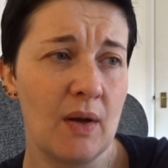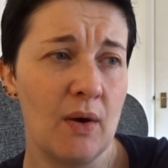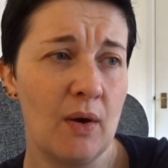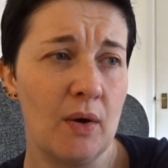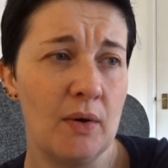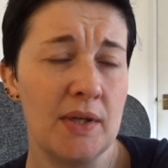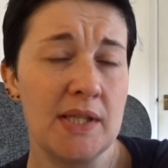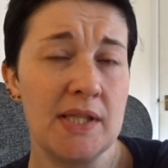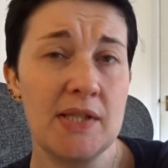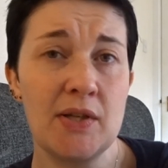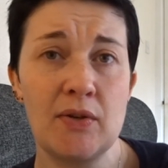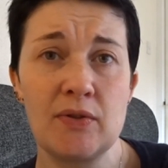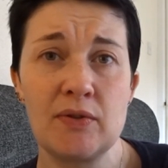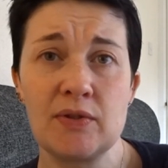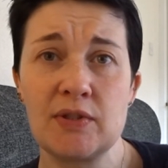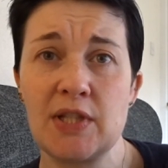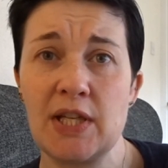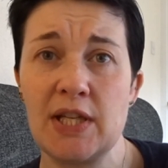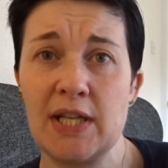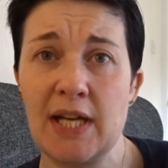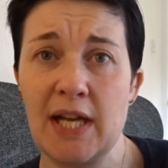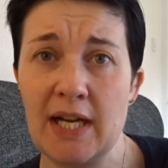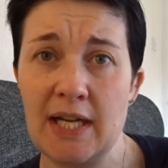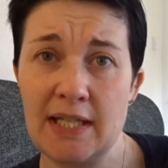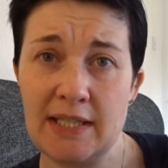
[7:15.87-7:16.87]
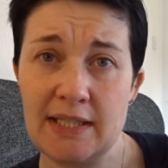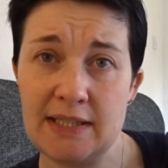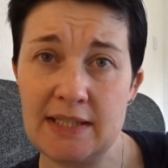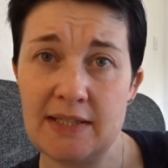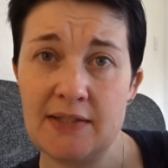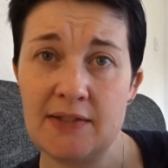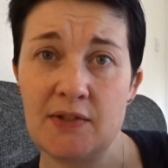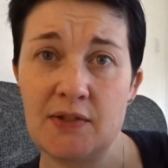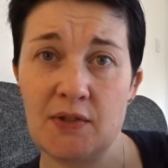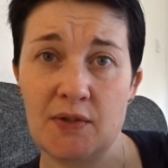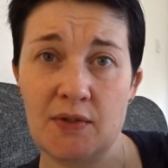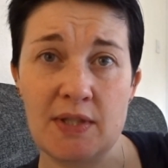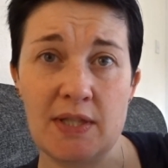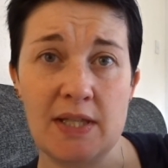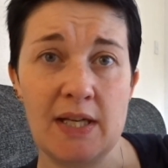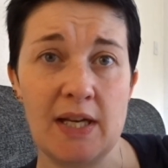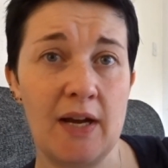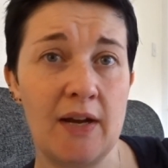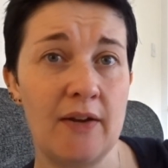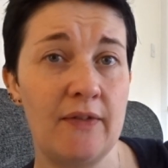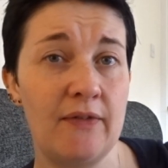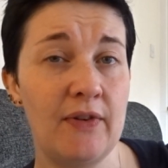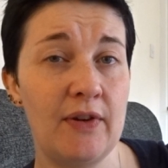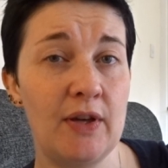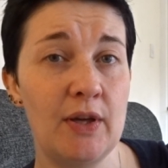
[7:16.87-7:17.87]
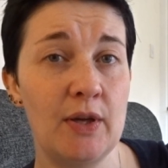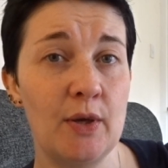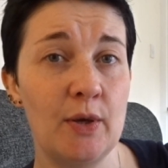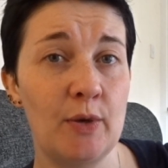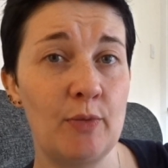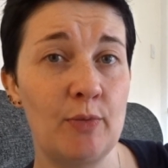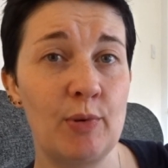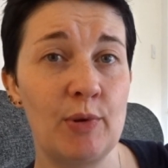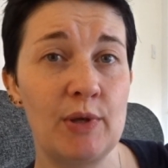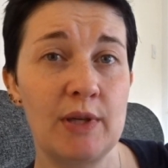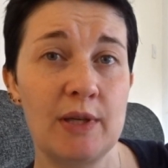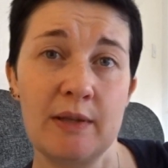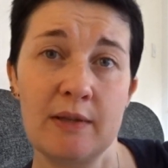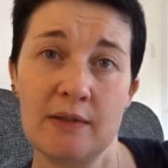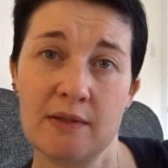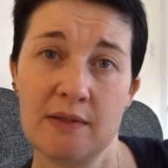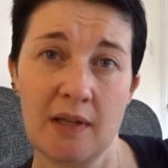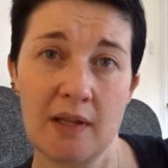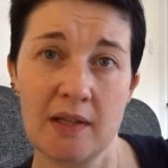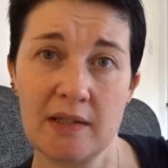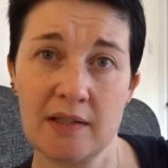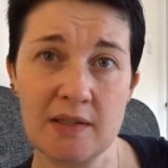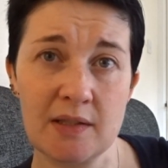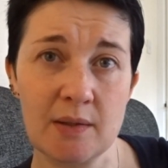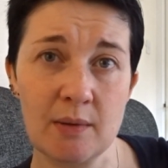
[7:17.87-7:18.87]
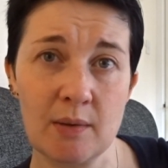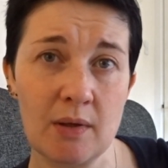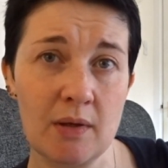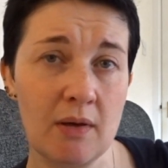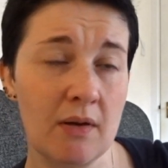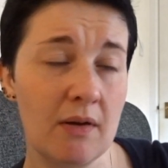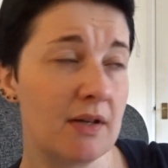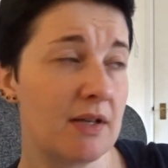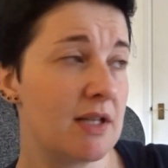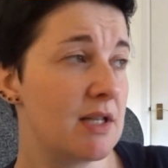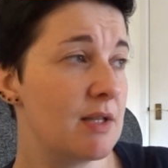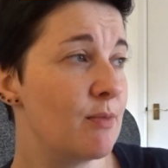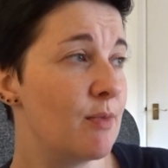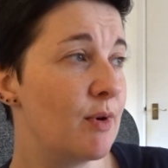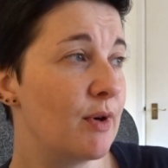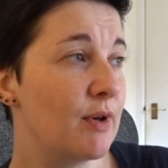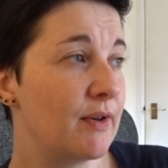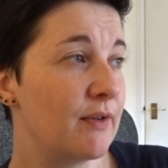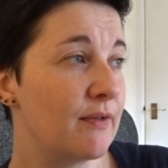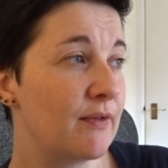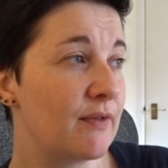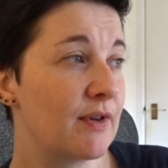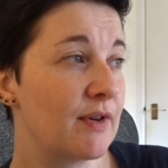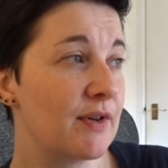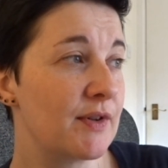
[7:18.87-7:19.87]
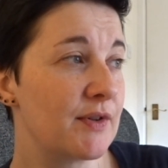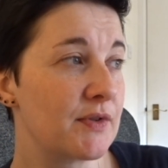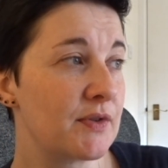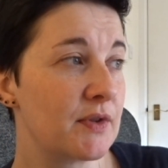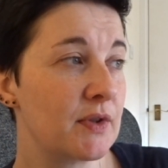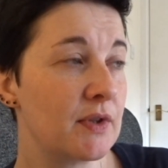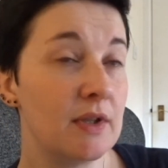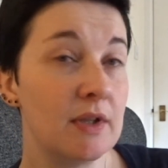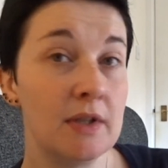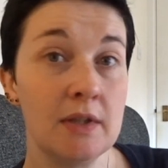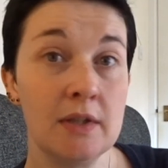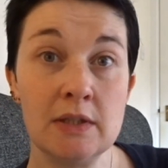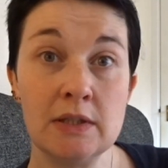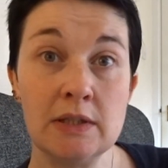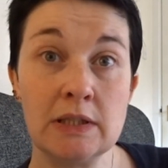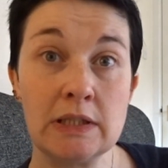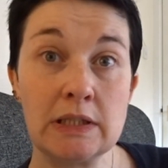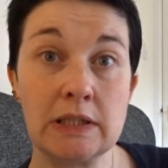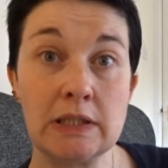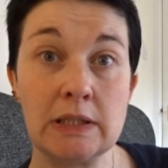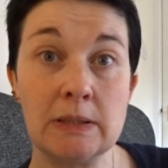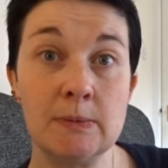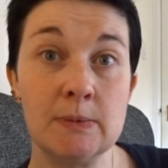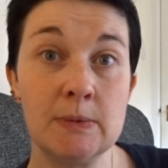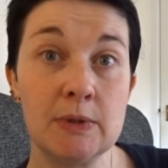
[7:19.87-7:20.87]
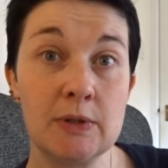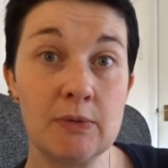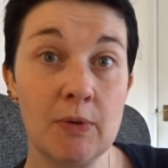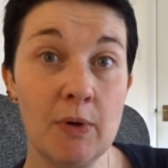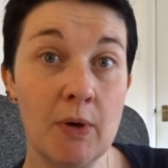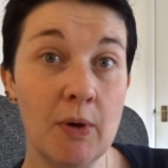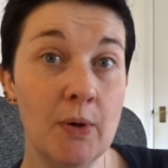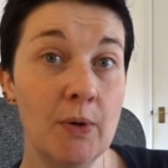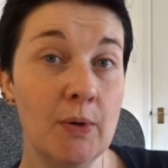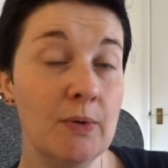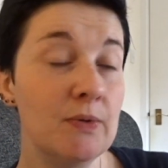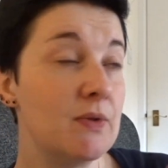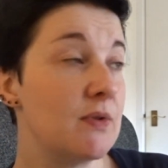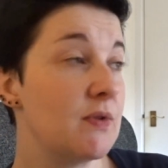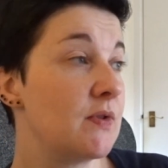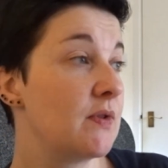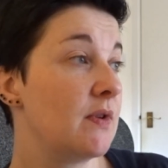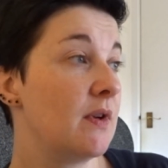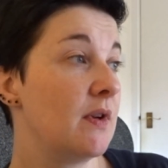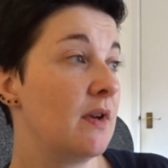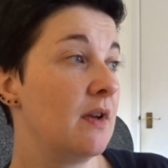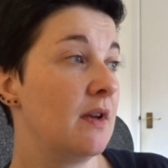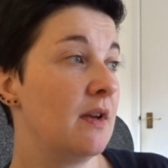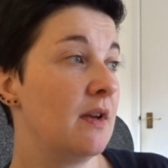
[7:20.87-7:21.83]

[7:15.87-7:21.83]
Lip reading: Oh, it's on tonight, Sunday night for you, but it's like 2 o'clock in the morning for us. Game of Thrones.